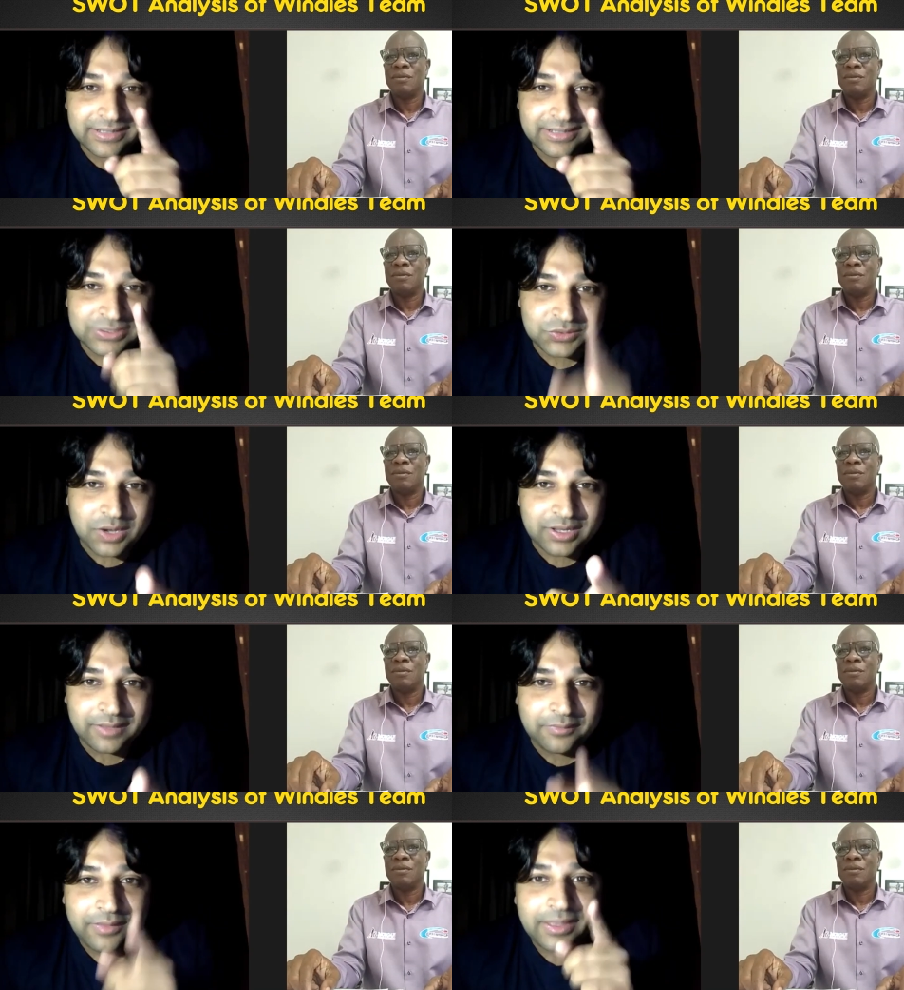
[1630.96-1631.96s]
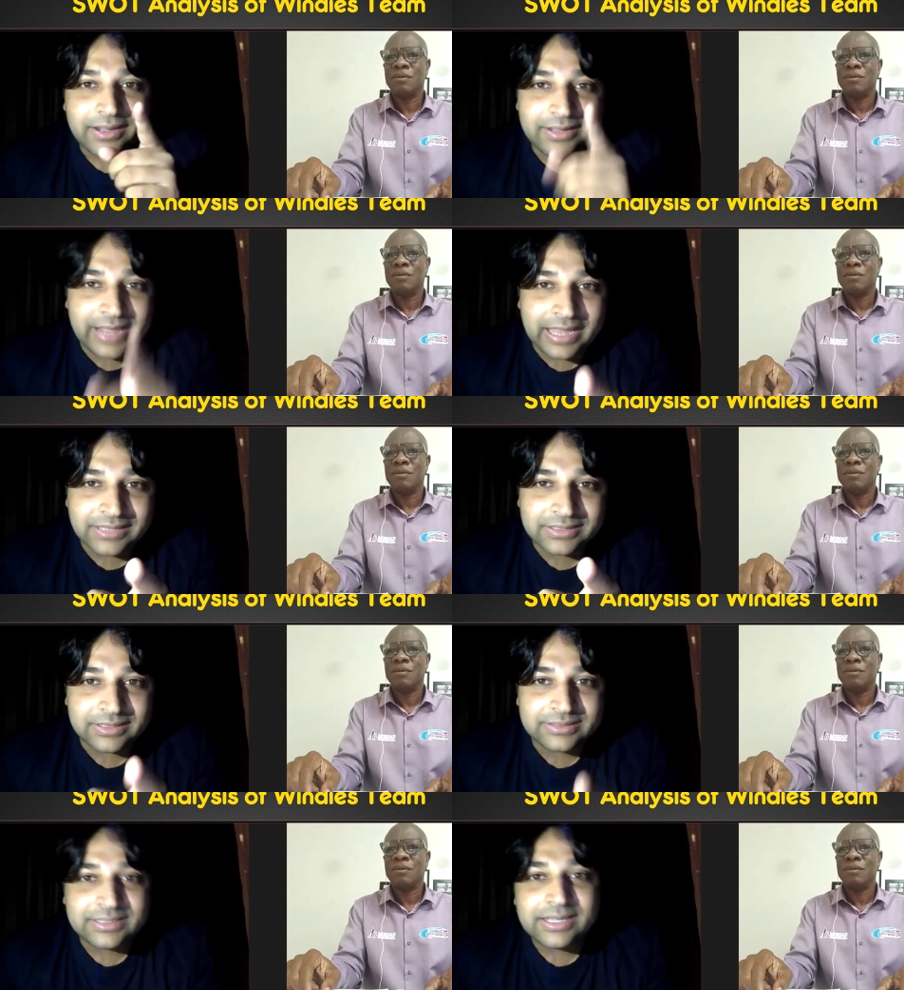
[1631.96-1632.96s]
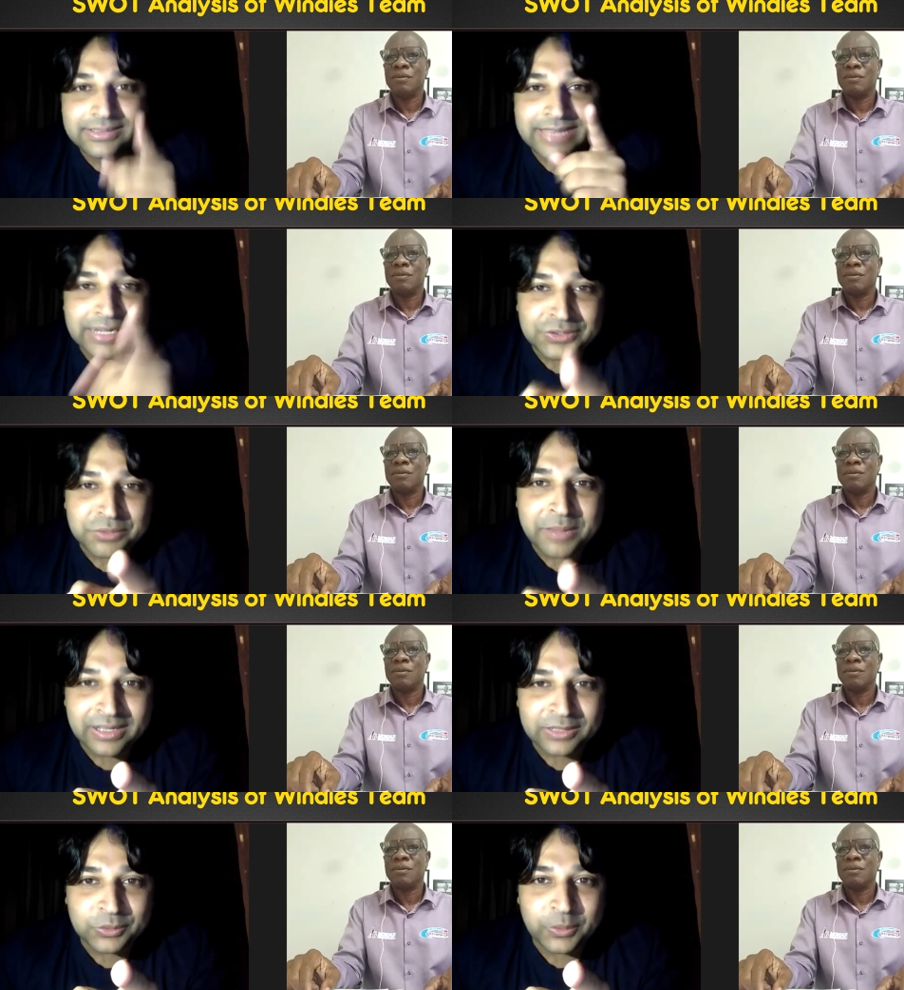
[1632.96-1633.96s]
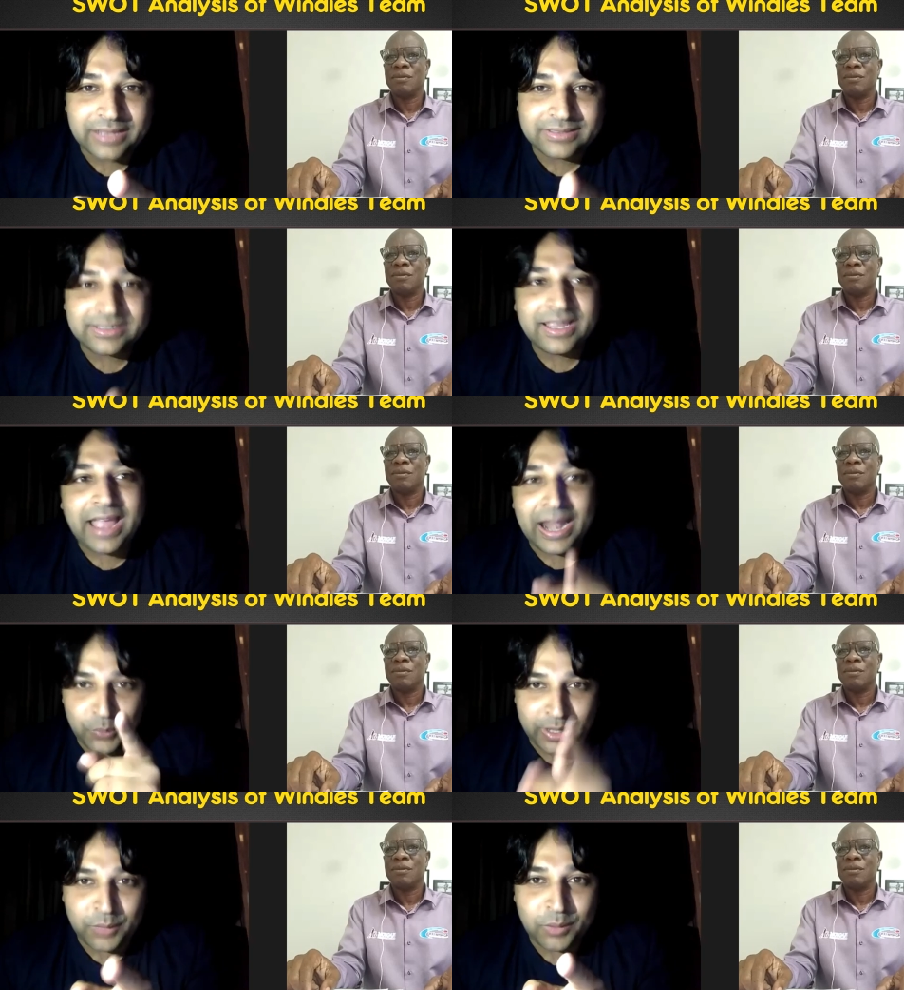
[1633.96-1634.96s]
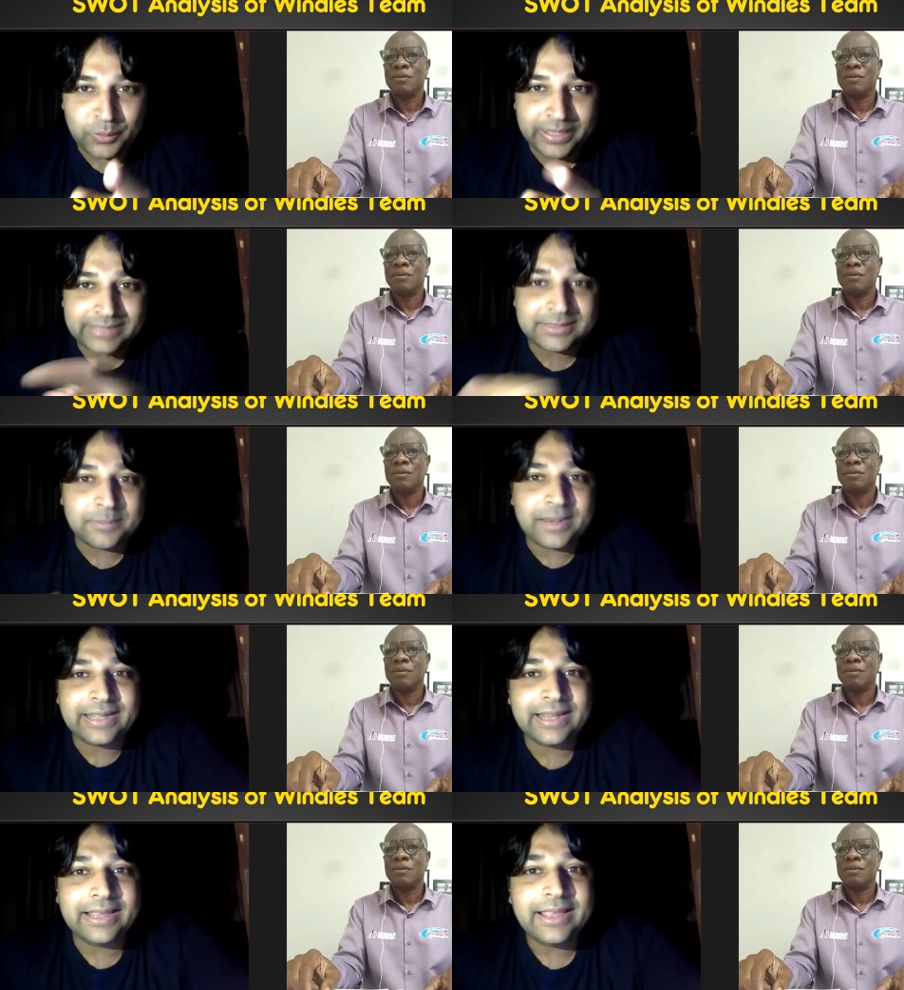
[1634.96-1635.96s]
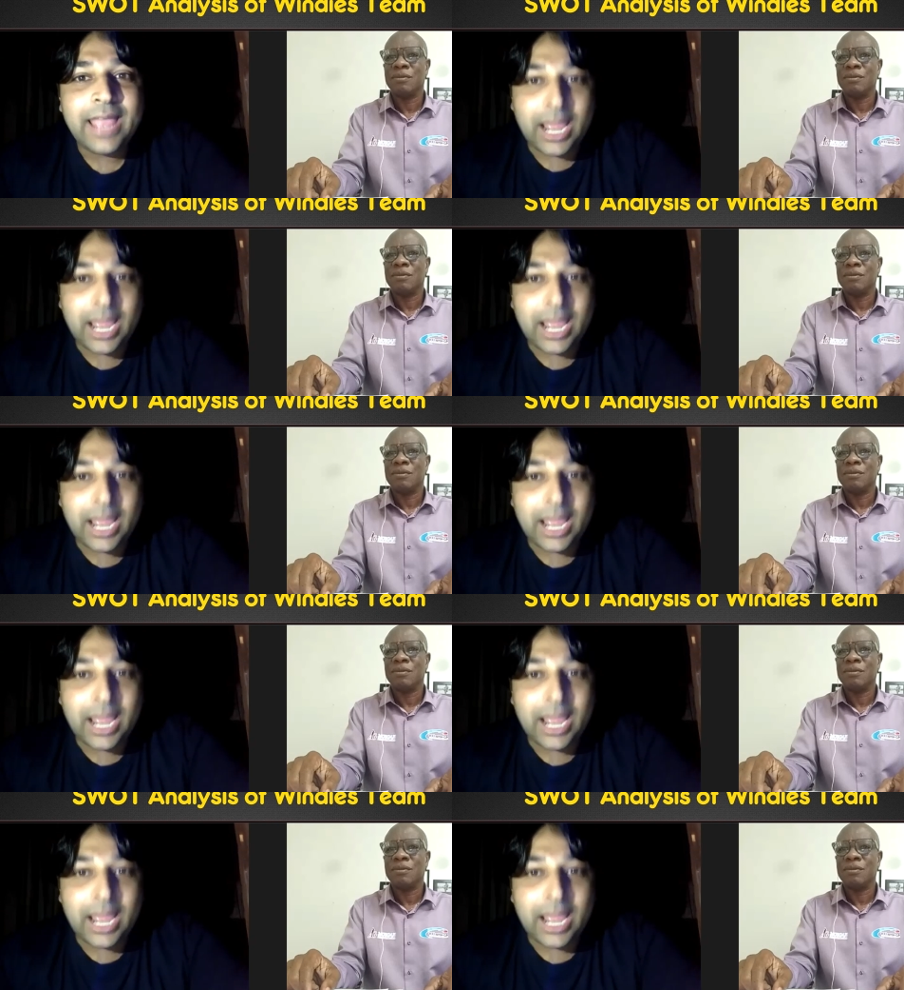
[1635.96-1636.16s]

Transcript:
Speaker 1: Destructive, dangerous, detrimental to health and to anyone who takes them lightly.